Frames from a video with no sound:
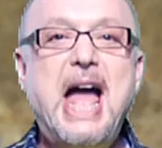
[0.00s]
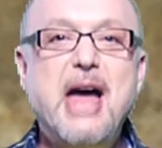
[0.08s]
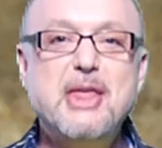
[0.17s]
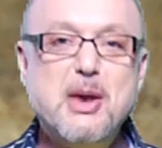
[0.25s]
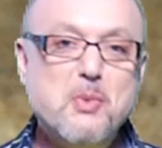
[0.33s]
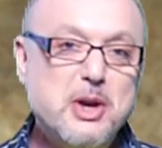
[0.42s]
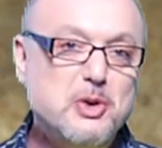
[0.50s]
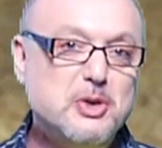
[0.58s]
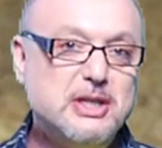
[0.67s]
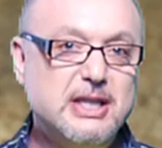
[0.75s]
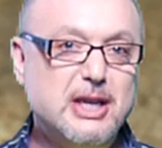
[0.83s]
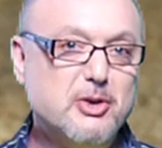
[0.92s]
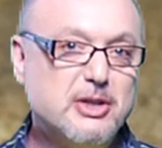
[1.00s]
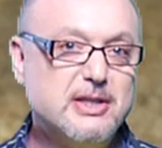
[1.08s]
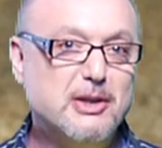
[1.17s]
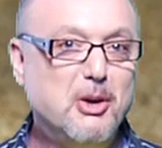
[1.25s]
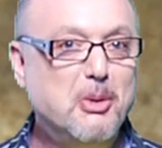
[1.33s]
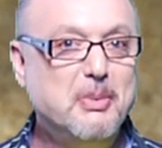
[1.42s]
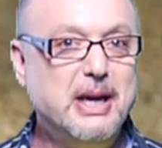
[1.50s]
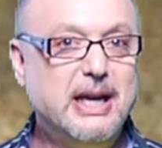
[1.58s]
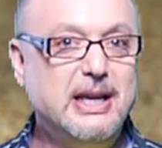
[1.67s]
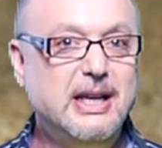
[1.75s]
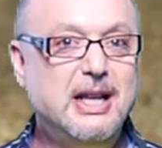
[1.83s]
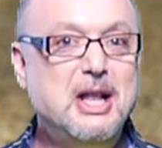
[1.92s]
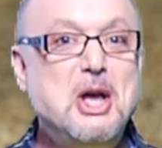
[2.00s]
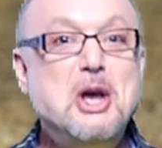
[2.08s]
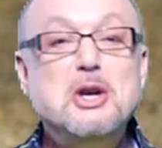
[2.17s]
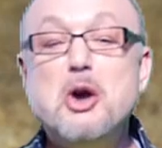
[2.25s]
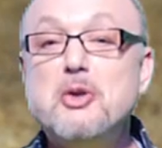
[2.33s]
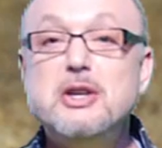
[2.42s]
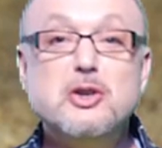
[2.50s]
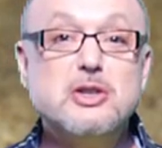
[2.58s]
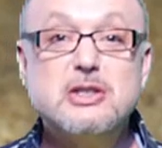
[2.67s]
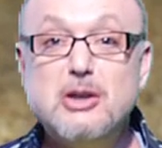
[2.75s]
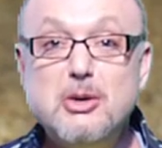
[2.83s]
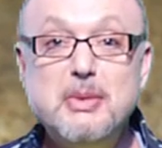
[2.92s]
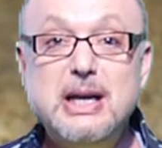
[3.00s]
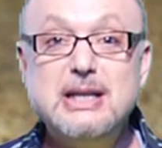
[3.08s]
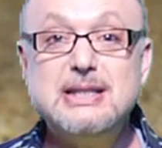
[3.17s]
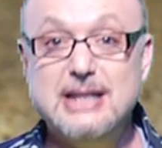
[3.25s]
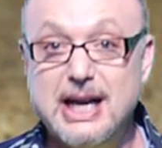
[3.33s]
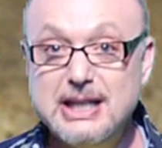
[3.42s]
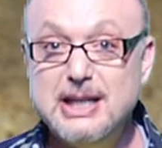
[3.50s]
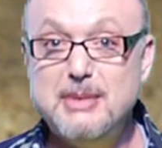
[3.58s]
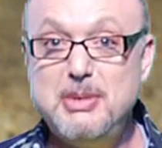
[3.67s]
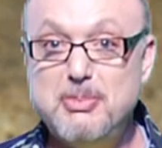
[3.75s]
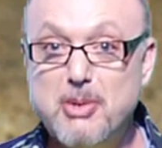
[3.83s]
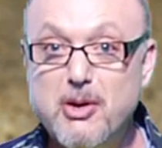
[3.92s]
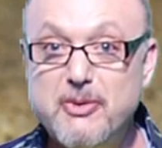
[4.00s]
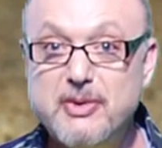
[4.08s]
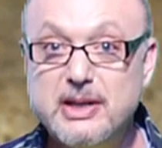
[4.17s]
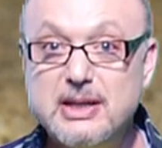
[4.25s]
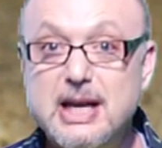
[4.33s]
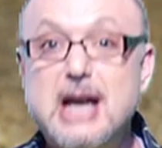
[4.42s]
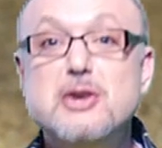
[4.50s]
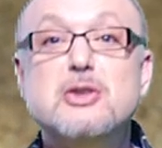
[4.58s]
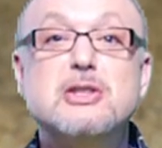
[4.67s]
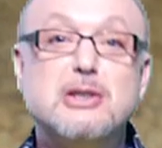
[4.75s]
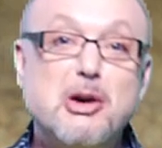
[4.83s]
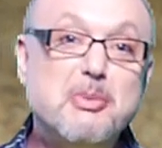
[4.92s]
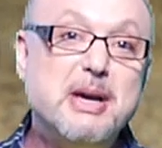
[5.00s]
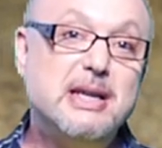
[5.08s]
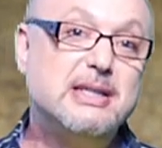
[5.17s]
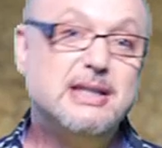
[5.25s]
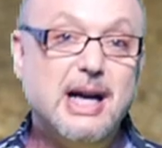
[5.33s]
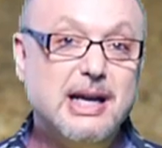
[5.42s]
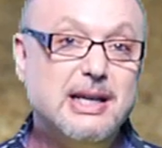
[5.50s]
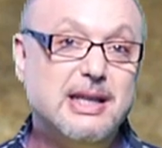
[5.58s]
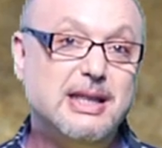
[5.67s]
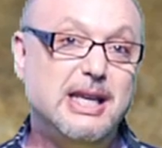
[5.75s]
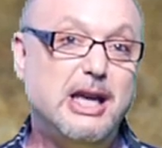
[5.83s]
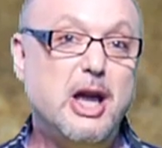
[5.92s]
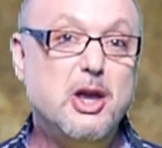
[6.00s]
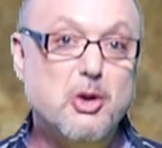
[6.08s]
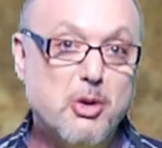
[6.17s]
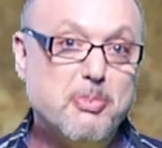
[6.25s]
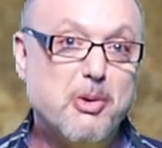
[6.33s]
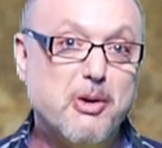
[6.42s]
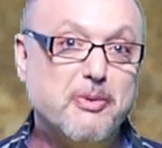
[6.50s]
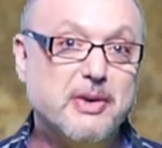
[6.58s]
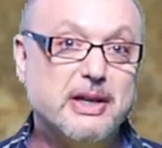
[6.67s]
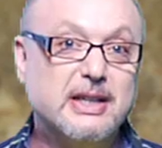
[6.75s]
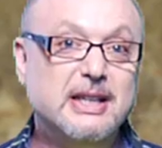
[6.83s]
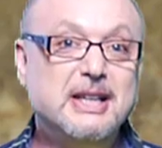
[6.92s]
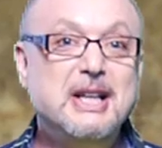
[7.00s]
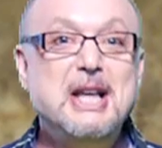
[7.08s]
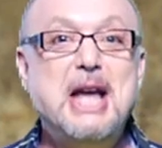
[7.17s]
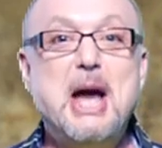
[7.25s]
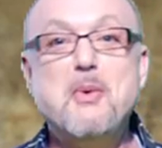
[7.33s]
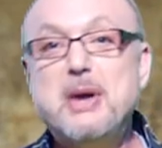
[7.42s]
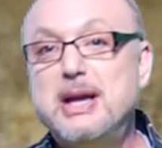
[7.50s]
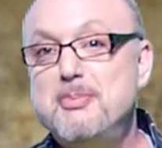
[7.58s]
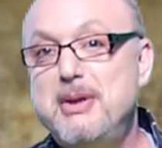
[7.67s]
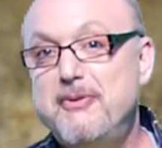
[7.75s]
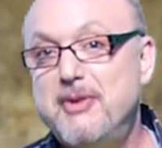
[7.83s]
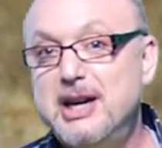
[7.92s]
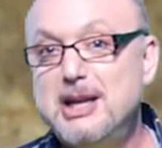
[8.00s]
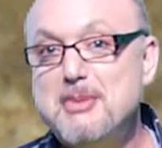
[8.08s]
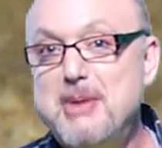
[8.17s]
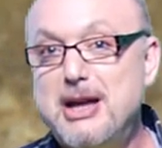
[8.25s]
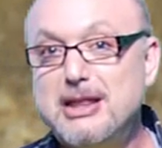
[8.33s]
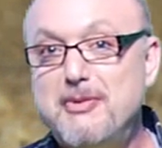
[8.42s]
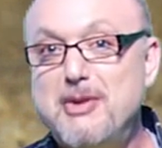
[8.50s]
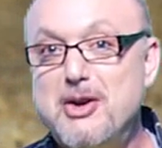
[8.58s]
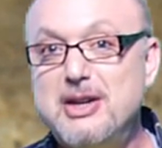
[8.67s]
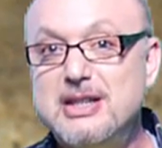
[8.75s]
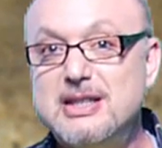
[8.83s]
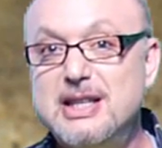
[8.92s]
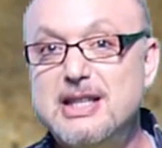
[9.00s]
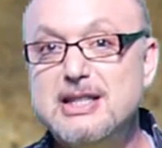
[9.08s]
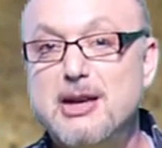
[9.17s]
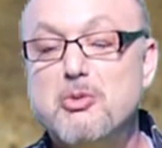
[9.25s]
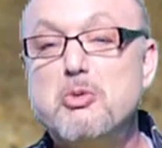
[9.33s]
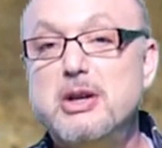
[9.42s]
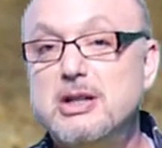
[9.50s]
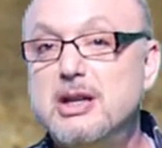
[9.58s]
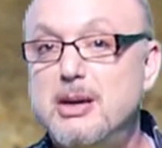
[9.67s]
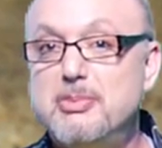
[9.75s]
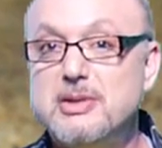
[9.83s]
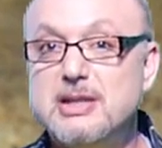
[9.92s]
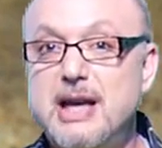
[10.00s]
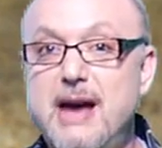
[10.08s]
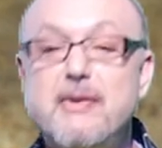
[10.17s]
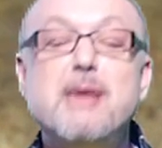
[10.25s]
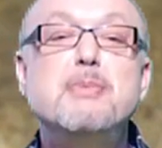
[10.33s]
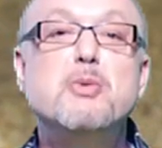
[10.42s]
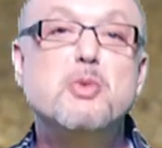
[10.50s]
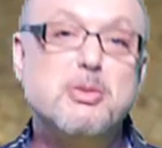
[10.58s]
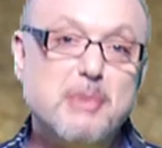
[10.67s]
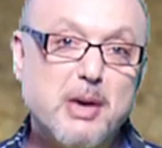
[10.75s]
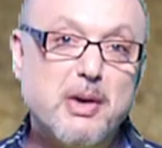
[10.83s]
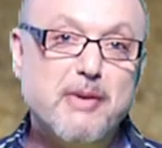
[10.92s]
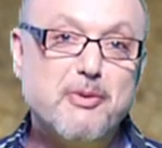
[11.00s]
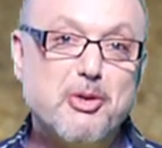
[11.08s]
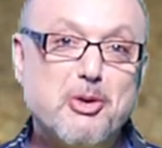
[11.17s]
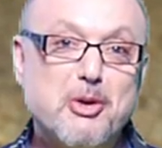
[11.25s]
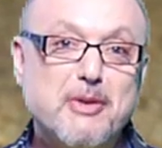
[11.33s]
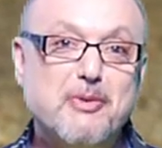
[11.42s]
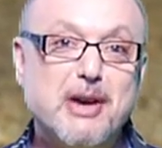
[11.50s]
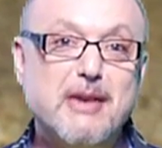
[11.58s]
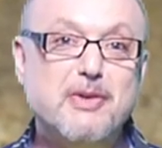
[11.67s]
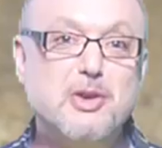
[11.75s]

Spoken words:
And then when you see your soulmate, know that your soulmate is not going to be perfect, and your soulmate is not going to think you're perfect. And we can be funny about the various things that real couples have. I've been with my wife for 35